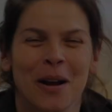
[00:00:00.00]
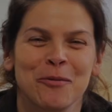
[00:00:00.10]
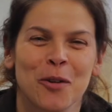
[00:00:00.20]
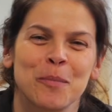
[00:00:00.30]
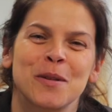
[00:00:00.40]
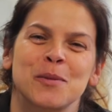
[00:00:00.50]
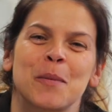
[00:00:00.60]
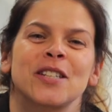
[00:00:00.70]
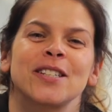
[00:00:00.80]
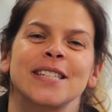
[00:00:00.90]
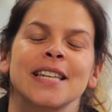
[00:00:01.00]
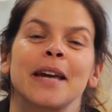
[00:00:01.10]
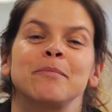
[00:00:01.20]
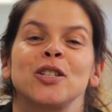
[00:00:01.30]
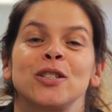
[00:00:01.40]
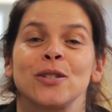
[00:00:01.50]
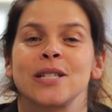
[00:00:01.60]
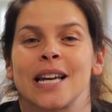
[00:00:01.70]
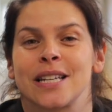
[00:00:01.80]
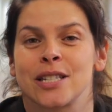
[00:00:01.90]
When Rob, the specialist, came to do
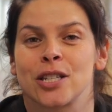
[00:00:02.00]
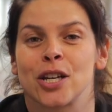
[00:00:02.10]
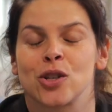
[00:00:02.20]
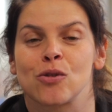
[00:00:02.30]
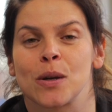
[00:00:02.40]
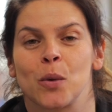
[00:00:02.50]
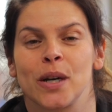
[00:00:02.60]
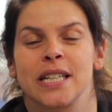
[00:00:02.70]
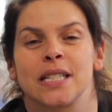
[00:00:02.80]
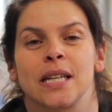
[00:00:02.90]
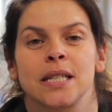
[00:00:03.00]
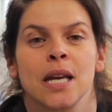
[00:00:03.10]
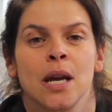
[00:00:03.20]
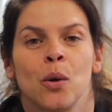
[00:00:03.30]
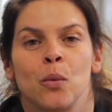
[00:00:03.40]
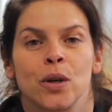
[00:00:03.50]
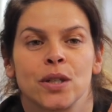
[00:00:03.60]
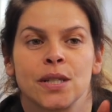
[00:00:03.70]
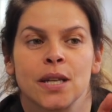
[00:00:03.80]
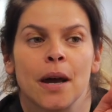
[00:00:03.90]
Zaya's surgery, what he did
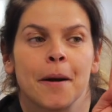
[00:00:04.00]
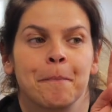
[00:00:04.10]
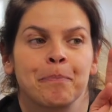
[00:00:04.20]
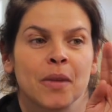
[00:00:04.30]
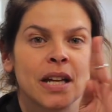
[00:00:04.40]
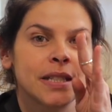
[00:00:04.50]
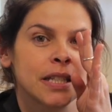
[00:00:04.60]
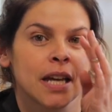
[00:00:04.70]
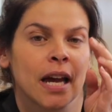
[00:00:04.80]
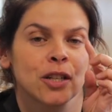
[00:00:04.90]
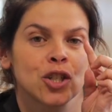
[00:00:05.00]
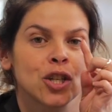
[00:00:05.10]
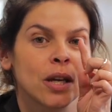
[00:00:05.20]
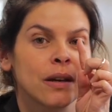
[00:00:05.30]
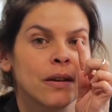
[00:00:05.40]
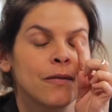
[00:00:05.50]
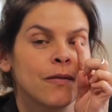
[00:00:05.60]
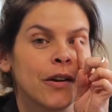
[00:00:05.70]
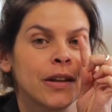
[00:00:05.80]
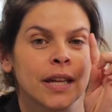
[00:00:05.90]
was detach a
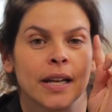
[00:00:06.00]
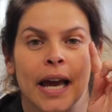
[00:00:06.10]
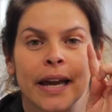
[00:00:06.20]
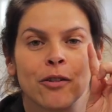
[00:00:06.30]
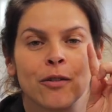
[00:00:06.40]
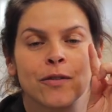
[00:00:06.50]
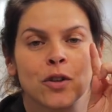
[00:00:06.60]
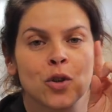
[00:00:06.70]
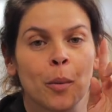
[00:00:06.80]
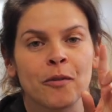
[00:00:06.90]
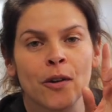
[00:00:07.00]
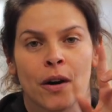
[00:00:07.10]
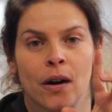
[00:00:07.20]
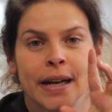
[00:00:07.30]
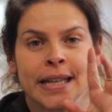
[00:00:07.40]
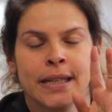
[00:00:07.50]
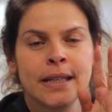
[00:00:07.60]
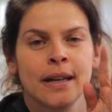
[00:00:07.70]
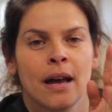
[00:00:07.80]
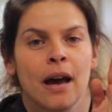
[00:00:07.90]
very thin layer of the top of her eye,
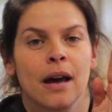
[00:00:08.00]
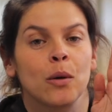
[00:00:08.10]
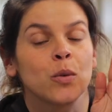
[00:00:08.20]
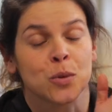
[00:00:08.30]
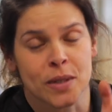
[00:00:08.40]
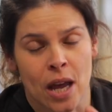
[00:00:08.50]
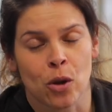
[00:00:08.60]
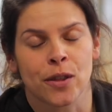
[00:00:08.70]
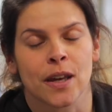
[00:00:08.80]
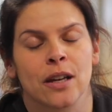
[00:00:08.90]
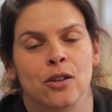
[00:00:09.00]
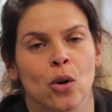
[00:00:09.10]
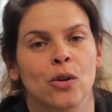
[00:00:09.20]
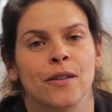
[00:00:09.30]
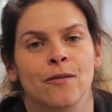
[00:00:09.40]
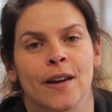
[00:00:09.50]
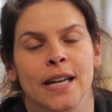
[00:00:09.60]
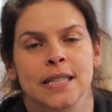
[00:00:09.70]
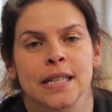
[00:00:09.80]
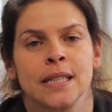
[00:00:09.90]
which was healthy and not
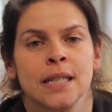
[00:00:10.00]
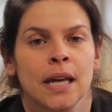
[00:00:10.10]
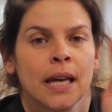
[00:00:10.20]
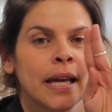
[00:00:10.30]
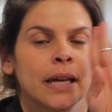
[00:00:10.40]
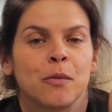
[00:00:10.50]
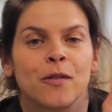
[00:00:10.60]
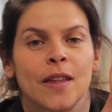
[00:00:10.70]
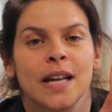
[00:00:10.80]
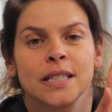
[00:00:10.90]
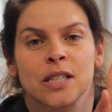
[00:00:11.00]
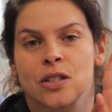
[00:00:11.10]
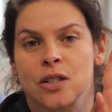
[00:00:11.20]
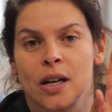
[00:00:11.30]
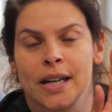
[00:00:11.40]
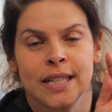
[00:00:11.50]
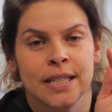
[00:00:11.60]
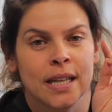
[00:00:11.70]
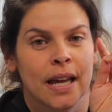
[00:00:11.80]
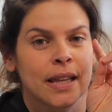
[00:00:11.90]
infected. He moved that to the
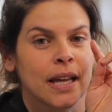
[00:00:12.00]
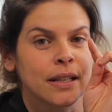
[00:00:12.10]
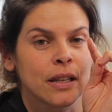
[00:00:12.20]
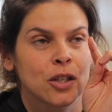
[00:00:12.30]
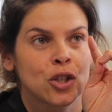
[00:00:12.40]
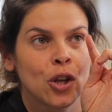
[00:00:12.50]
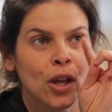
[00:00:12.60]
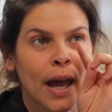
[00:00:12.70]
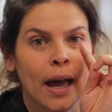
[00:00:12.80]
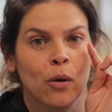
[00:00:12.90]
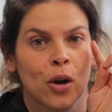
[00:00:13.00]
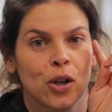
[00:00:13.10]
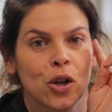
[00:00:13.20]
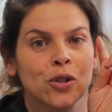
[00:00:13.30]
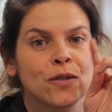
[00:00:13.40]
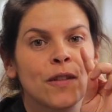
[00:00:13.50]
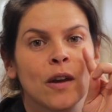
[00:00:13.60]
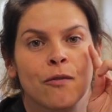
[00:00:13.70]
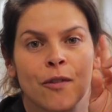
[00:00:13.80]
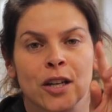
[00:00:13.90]
side and then took out a lot of
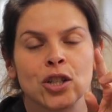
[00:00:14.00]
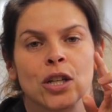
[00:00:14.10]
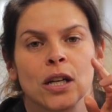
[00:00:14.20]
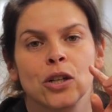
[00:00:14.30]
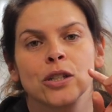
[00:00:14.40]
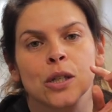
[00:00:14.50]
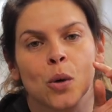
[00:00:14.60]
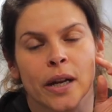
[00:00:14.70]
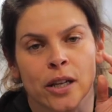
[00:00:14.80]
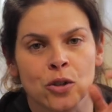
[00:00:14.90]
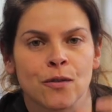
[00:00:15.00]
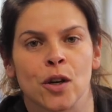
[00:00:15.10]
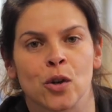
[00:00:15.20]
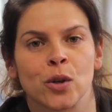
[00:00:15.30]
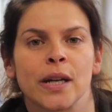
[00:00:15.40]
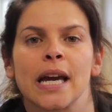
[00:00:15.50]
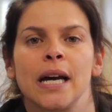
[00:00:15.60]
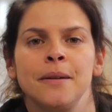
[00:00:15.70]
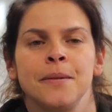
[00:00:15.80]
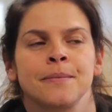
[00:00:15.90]
the infection, including quite a lot of her
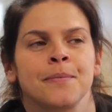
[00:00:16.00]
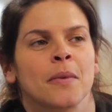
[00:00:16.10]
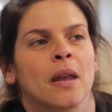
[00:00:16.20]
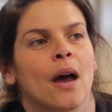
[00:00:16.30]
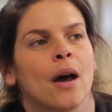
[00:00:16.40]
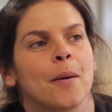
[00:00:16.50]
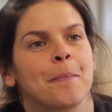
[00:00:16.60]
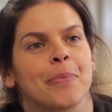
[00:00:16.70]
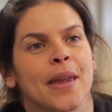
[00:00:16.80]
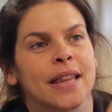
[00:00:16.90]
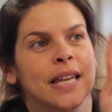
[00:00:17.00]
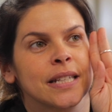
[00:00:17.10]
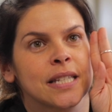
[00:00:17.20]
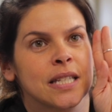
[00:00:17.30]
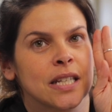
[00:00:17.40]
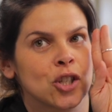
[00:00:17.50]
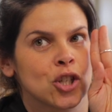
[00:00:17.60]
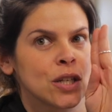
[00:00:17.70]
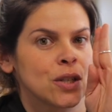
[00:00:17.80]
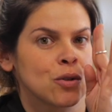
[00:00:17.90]
cornea, and then
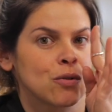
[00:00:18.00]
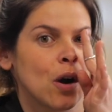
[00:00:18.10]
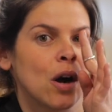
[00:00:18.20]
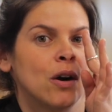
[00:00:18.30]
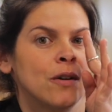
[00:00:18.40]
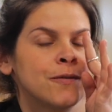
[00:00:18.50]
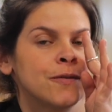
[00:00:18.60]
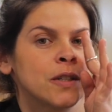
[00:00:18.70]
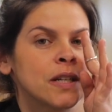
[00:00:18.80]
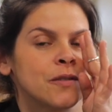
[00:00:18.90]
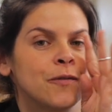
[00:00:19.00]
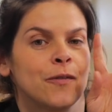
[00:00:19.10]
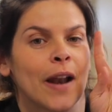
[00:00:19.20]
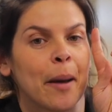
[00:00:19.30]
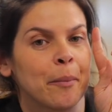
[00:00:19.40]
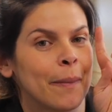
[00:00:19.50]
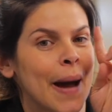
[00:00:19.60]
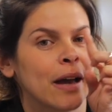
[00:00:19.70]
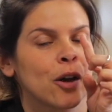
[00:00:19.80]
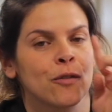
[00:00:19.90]
stitched this graft as a flap
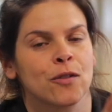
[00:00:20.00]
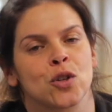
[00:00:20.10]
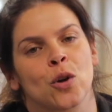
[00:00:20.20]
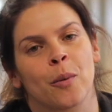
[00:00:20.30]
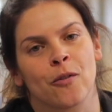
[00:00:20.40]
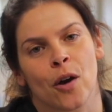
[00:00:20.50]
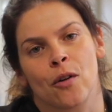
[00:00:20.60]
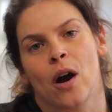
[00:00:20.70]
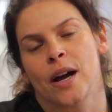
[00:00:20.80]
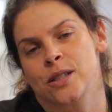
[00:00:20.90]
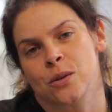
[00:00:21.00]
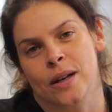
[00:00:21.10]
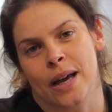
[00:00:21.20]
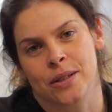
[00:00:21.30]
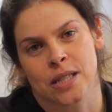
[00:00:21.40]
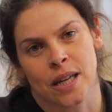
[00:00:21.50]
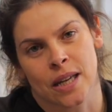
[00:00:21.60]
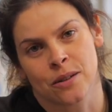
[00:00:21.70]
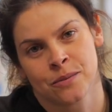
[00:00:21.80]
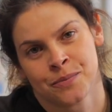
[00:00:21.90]
back over the top of her eye to allow it to
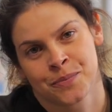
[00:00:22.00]
heal.